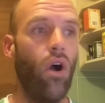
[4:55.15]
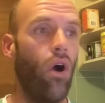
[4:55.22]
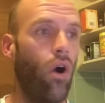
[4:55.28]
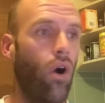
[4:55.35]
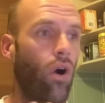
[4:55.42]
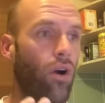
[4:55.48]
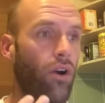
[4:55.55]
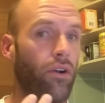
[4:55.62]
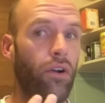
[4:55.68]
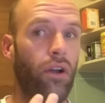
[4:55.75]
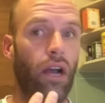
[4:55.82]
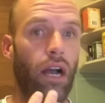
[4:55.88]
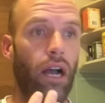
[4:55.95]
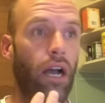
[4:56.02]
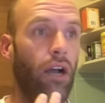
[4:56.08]
or
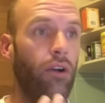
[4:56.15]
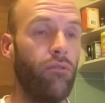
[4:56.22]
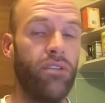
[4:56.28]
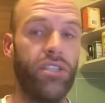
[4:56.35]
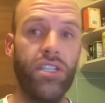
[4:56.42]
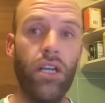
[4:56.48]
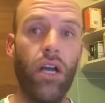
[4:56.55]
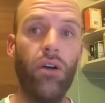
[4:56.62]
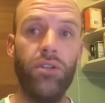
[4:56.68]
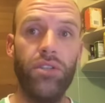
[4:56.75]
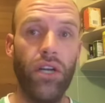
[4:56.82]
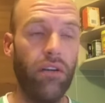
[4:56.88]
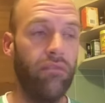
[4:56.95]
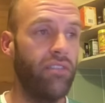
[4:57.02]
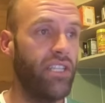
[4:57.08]
uh, a result
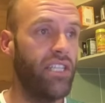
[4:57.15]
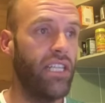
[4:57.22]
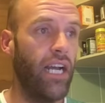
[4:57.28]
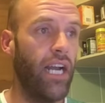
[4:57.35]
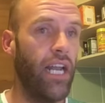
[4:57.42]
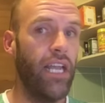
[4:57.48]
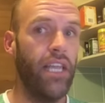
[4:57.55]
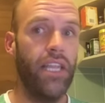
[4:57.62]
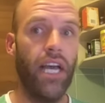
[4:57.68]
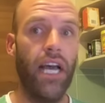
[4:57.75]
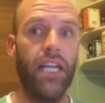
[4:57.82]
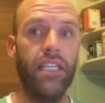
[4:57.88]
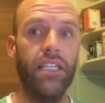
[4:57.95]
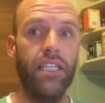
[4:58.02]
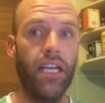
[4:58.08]
of the study
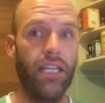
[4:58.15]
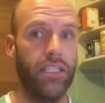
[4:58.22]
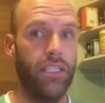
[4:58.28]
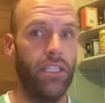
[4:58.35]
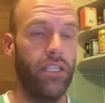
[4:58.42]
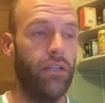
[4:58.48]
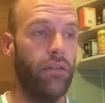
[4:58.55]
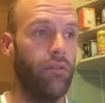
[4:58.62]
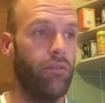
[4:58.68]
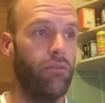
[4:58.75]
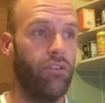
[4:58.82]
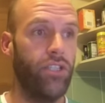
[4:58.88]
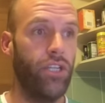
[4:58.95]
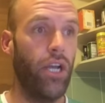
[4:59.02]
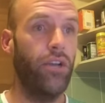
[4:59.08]
that doesn't
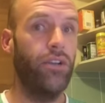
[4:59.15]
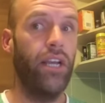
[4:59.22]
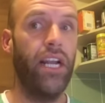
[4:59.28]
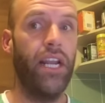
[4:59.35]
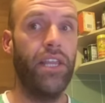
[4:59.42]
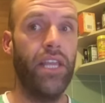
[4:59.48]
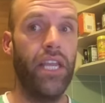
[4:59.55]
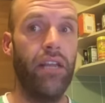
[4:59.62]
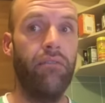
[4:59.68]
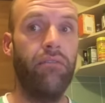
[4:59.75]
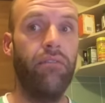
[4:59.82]
show anything in